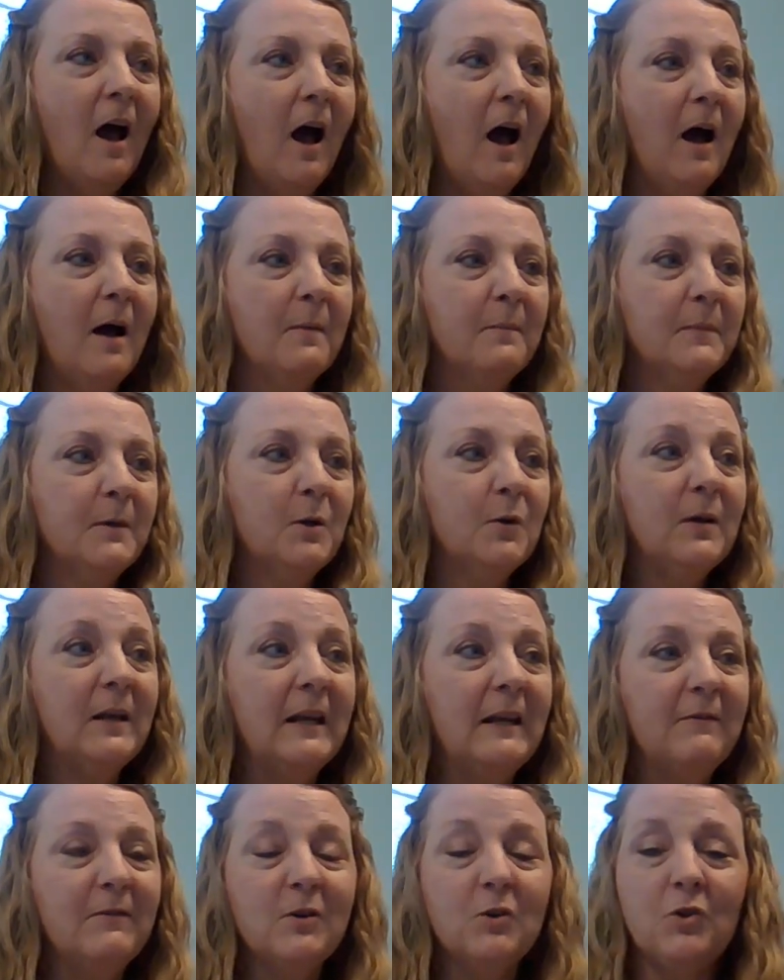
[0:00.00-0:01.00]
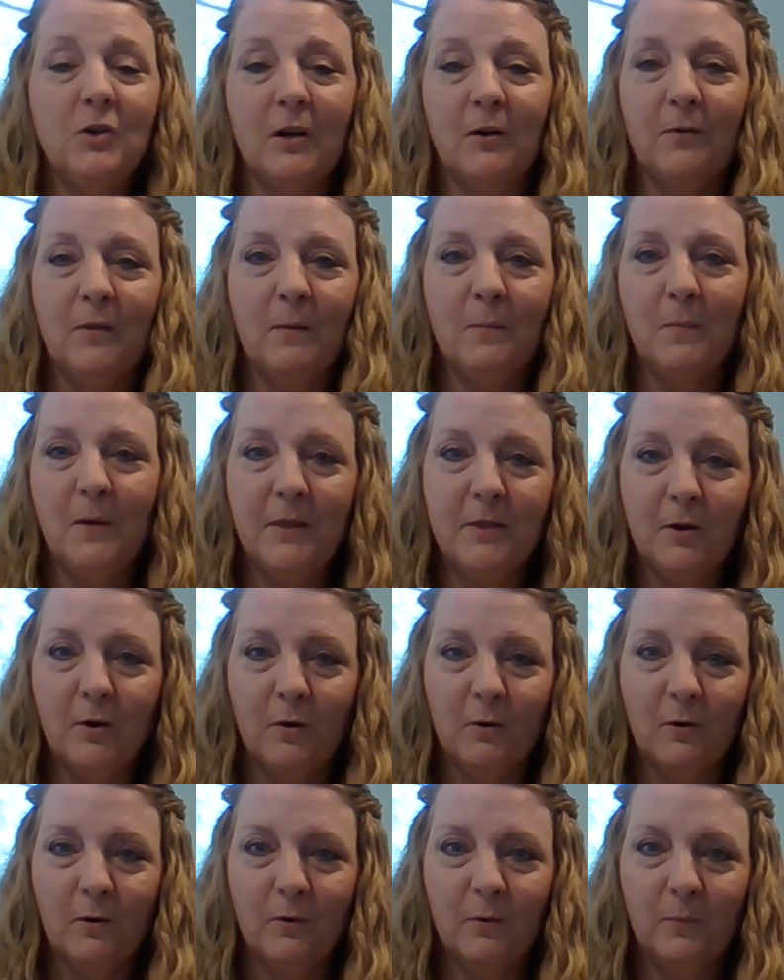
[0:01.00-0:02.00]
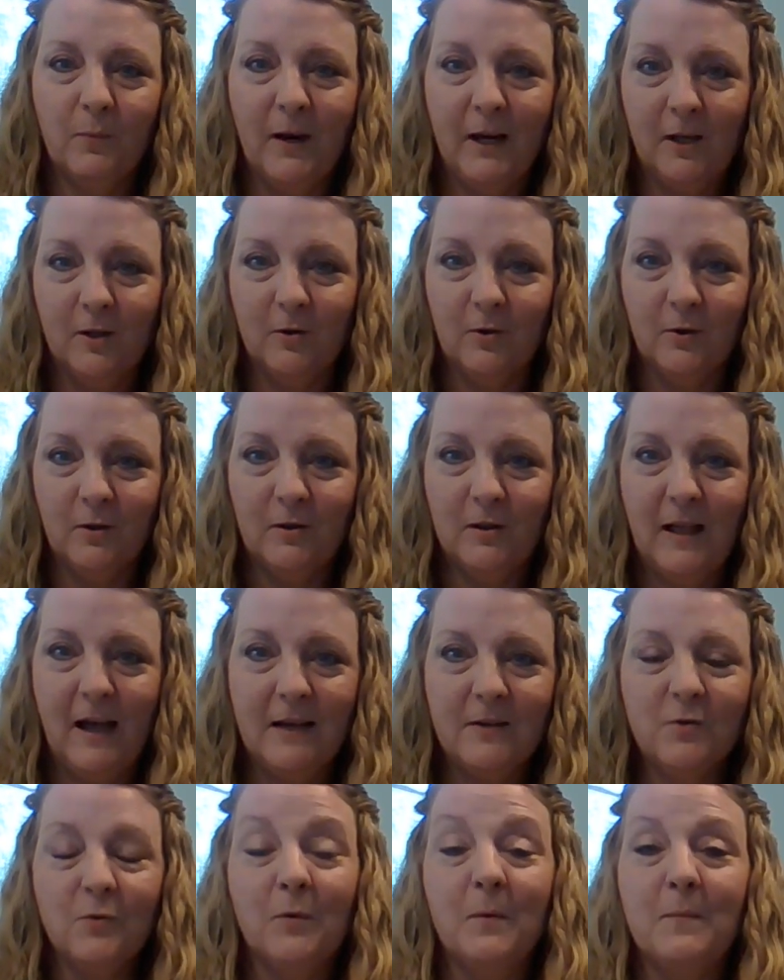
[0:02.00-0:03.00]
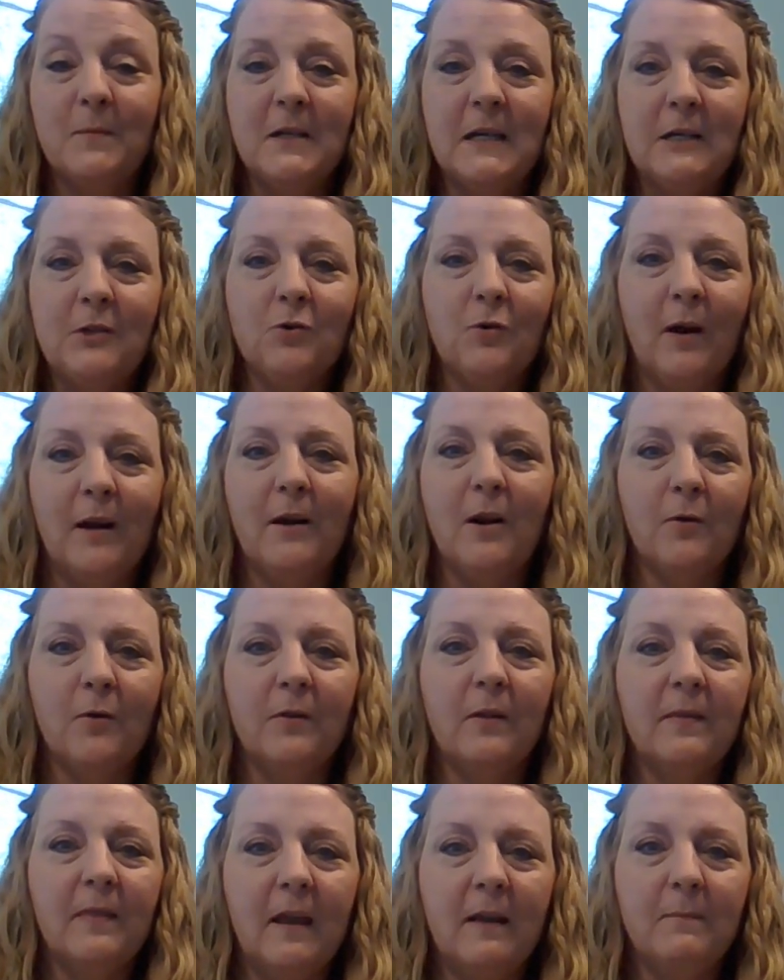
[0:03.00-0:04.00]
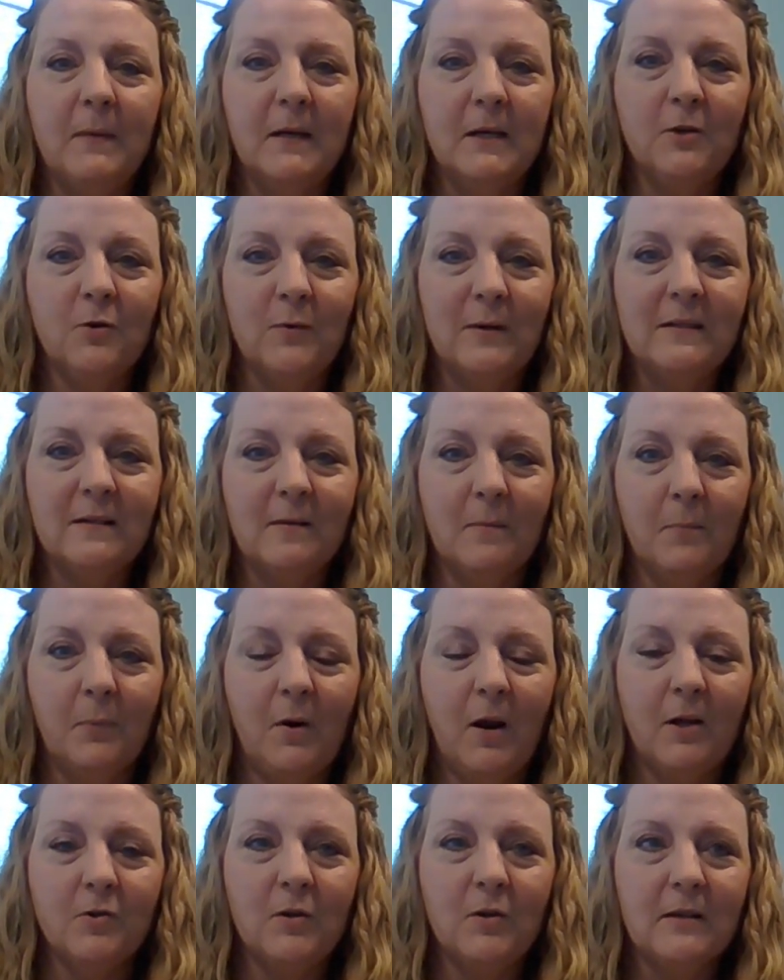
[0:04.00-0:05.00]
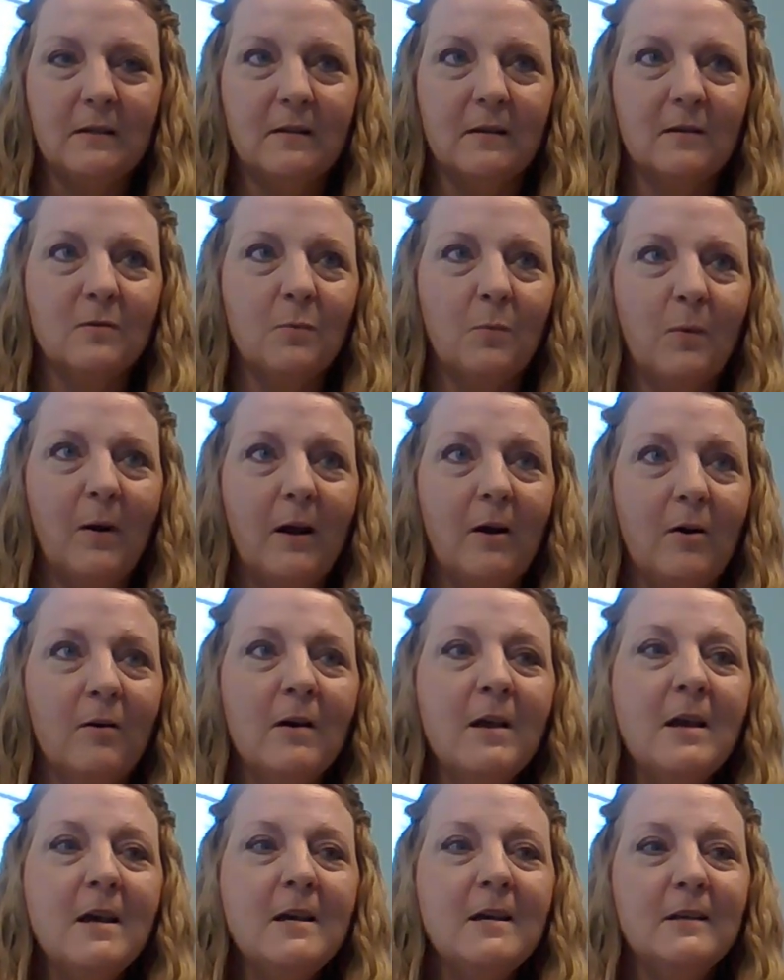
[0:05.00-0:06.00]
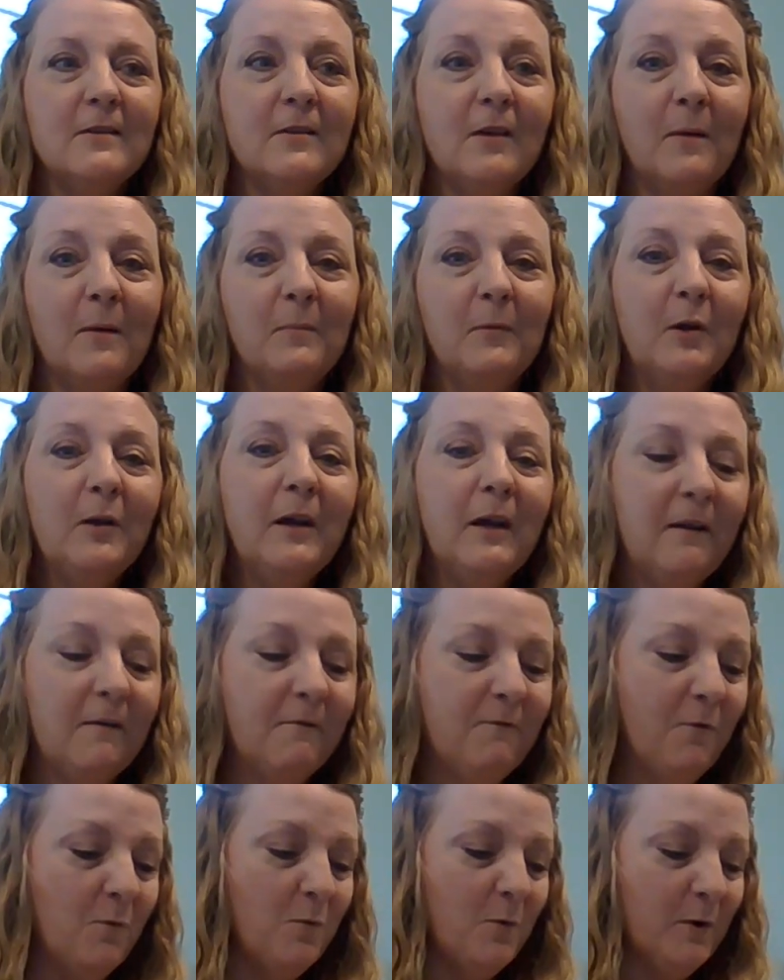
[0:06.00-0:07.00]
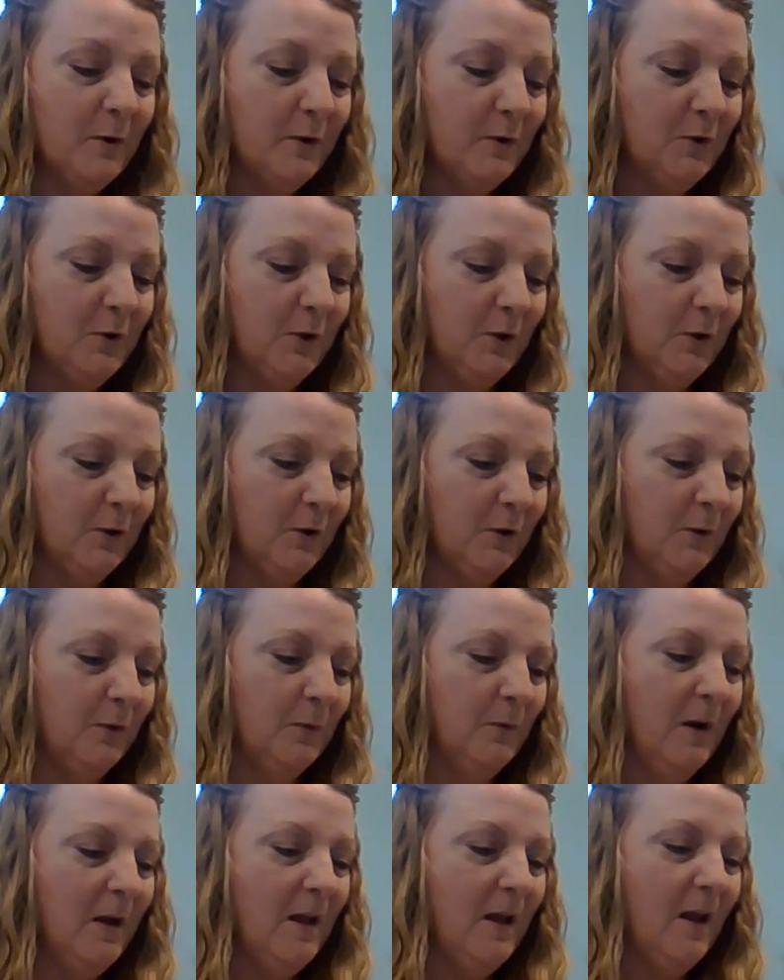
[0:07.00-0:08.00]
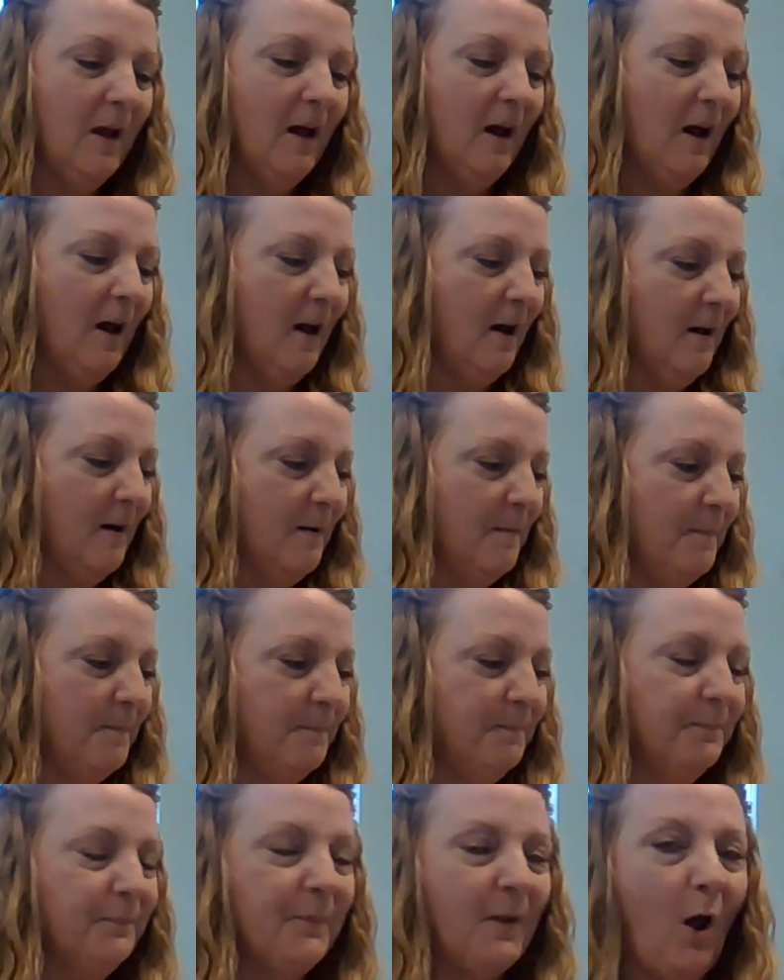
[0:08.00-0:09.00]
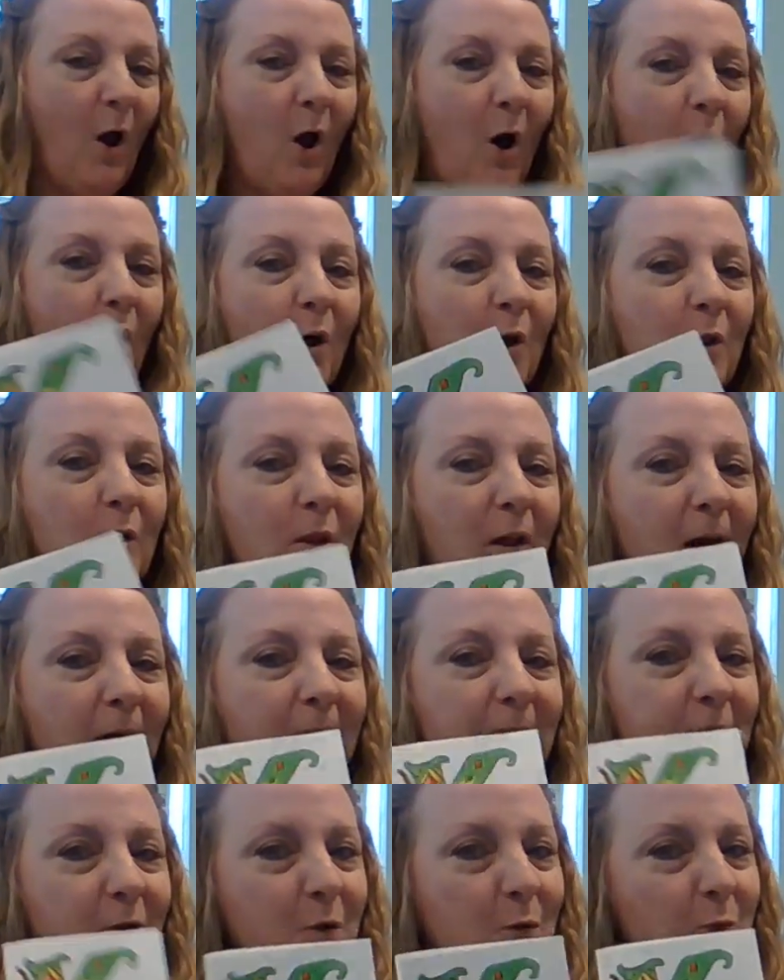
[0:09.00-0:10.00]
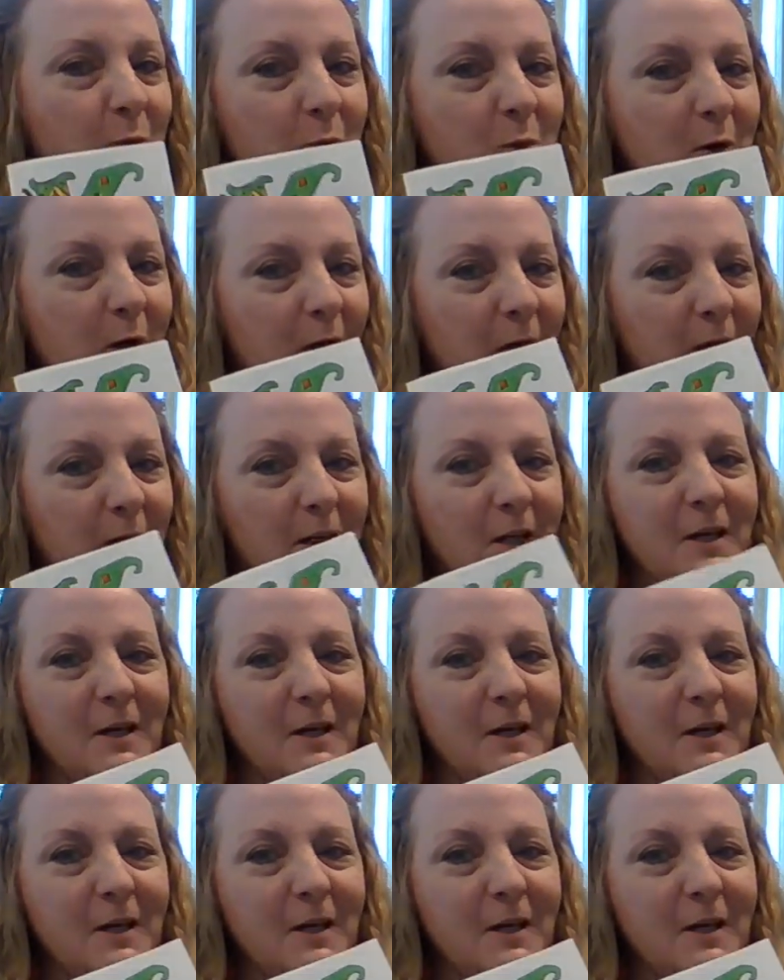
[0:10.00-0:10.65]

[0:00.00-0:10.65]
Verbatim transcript: Um, you could even share them with your regular classroom teacher. I know that they've been doing some projects as well. So I'm looking forward to um, all of your